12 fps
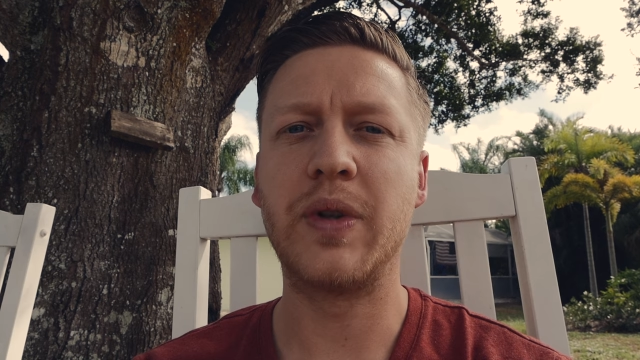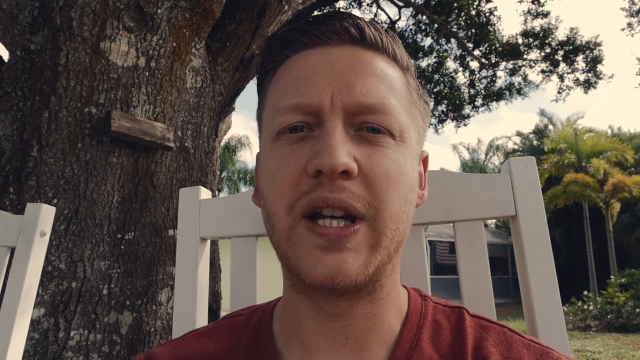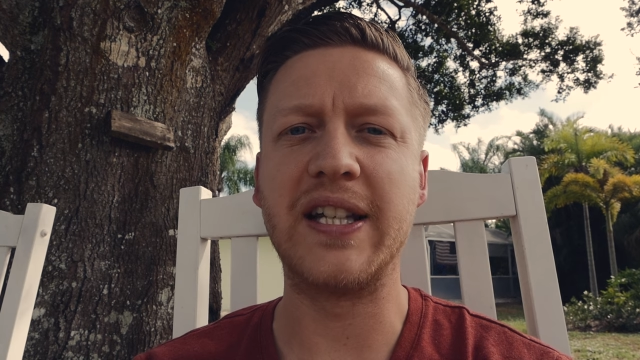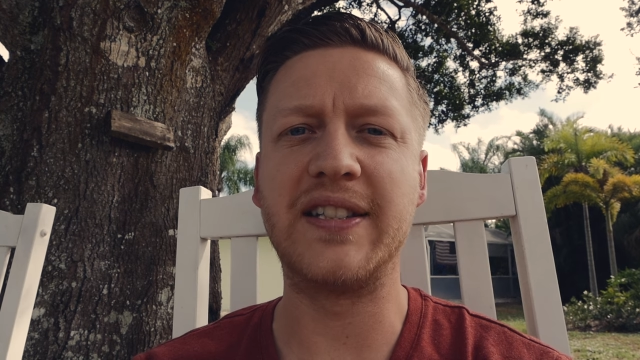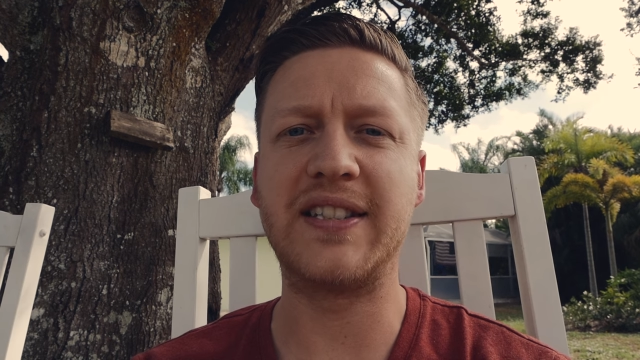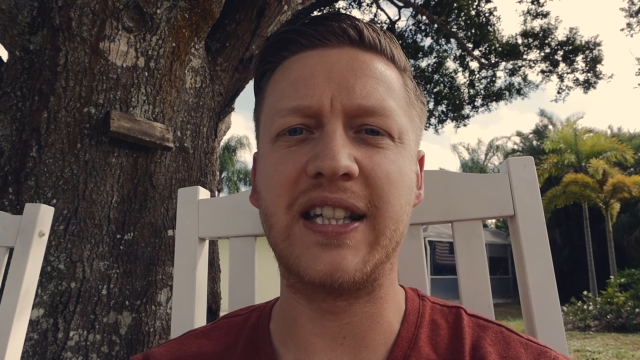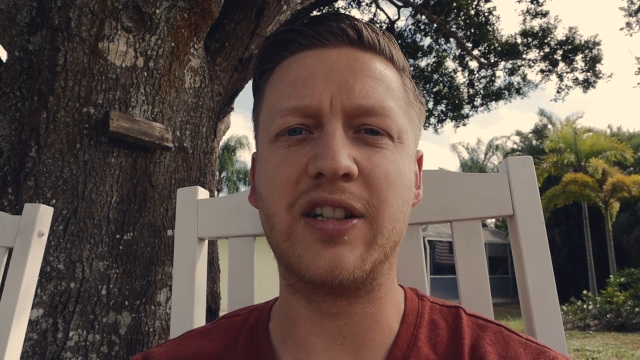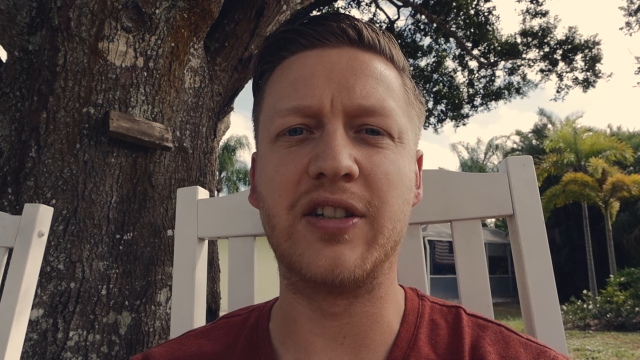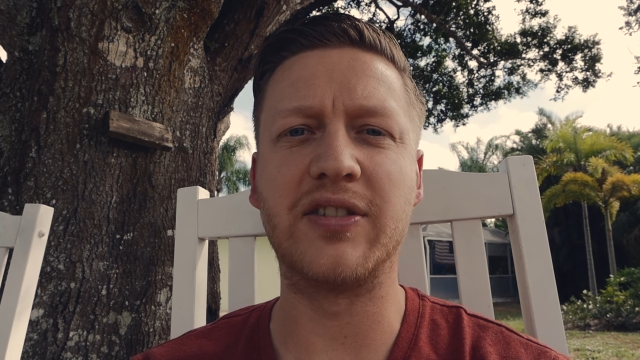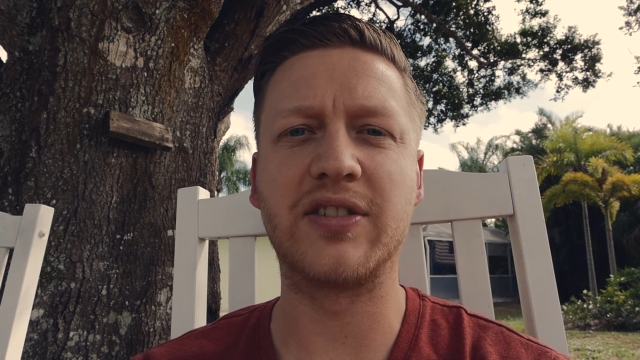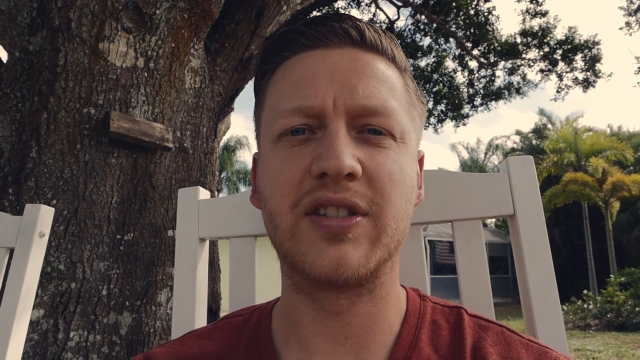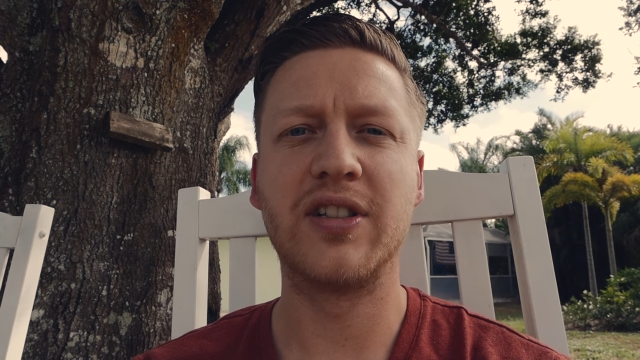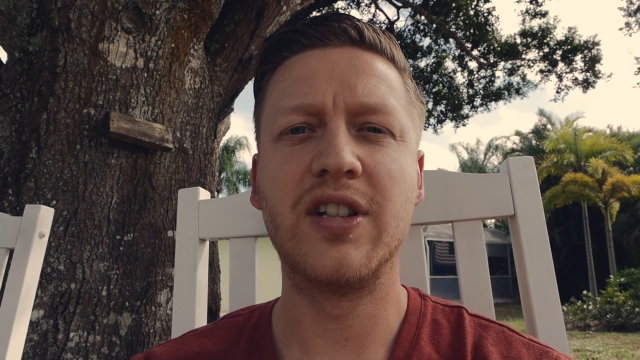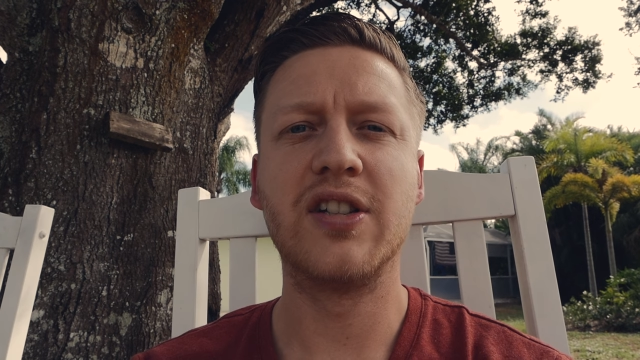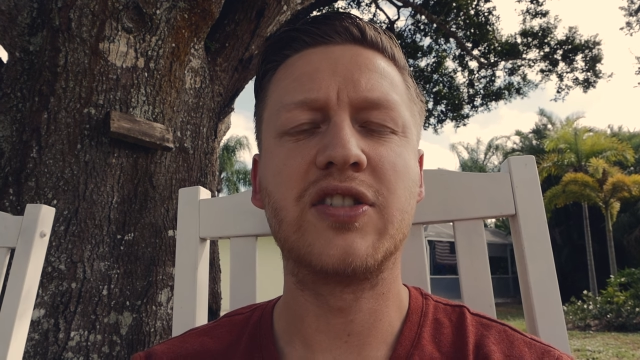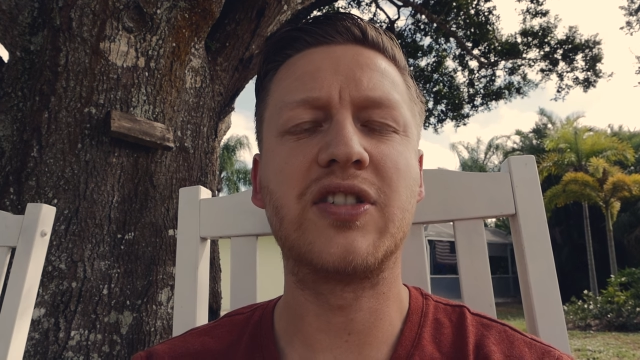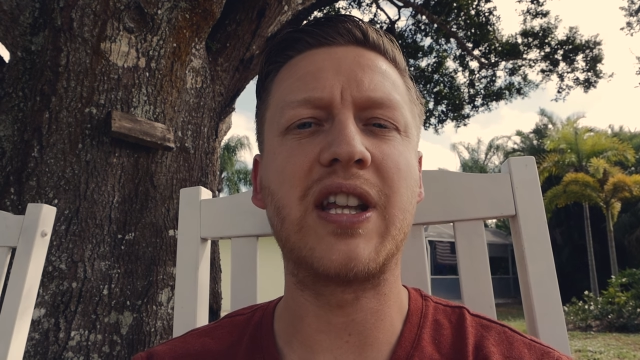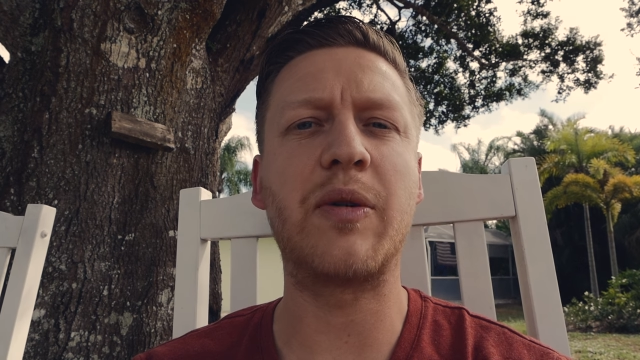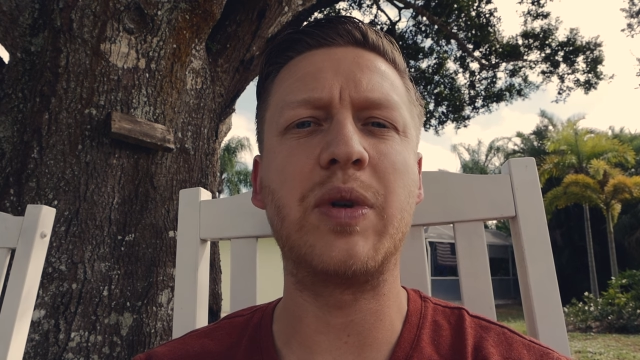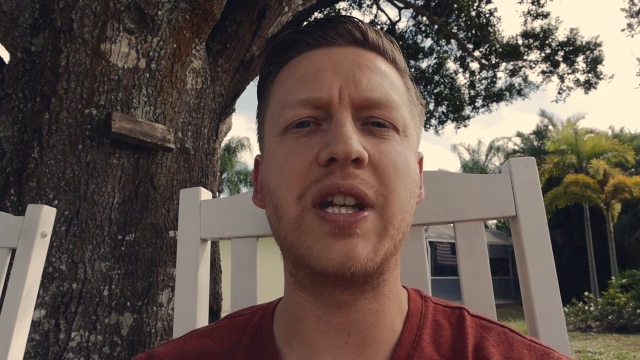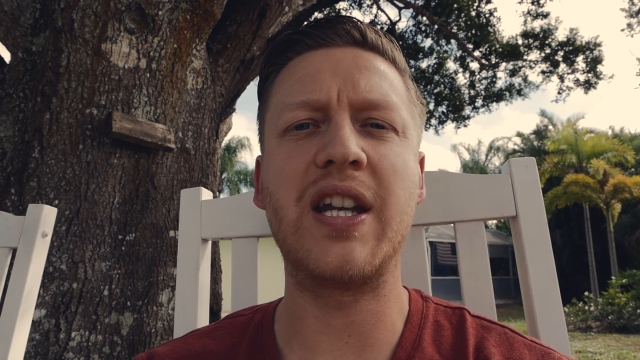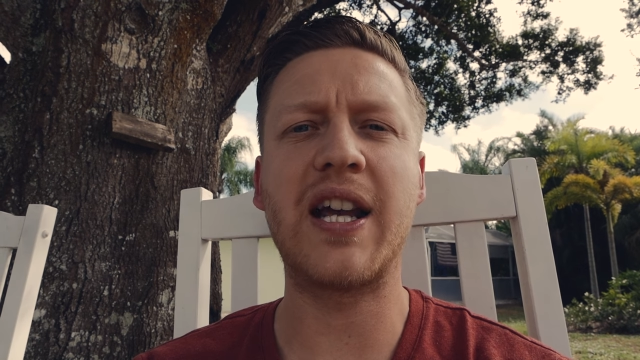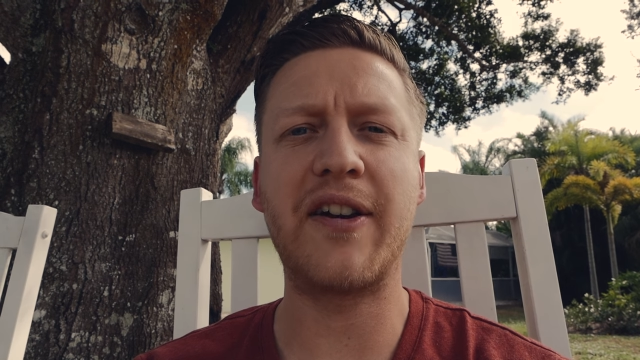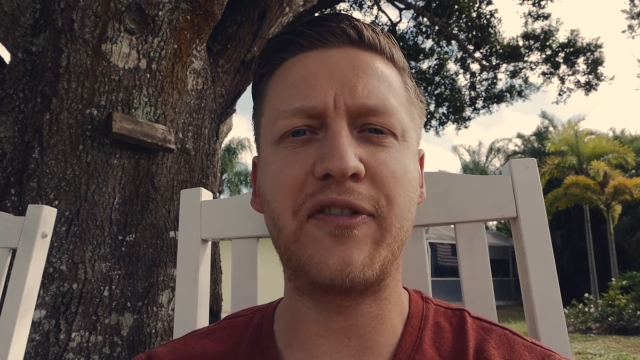and see us so that we
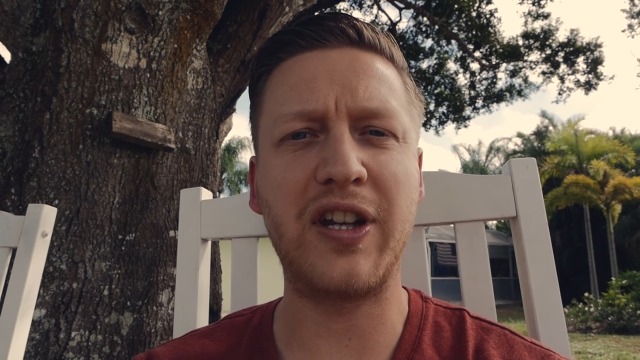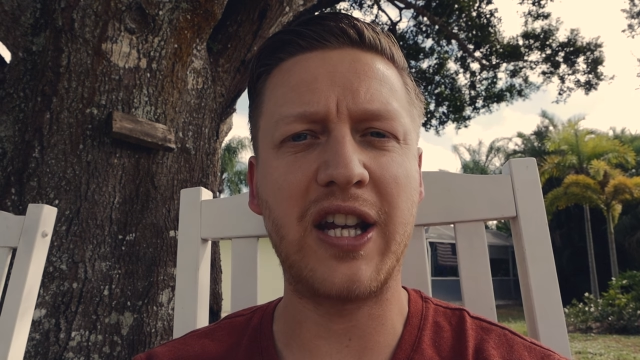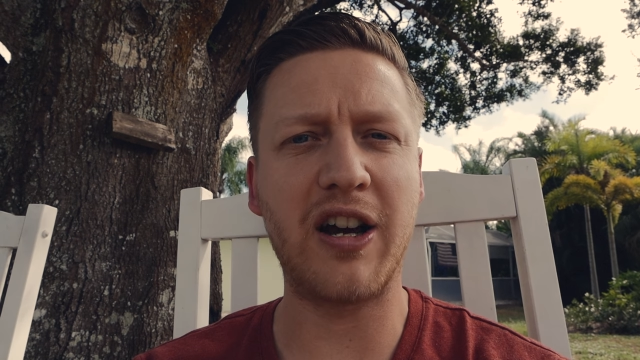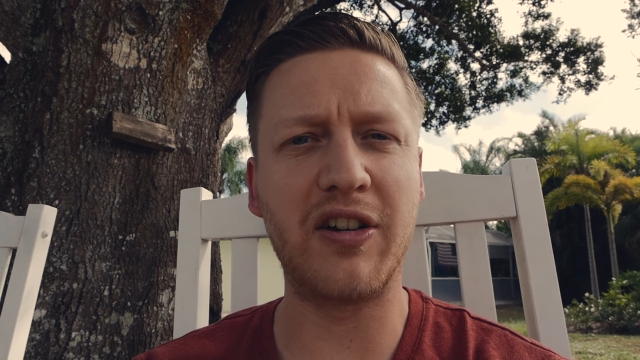didn't have to get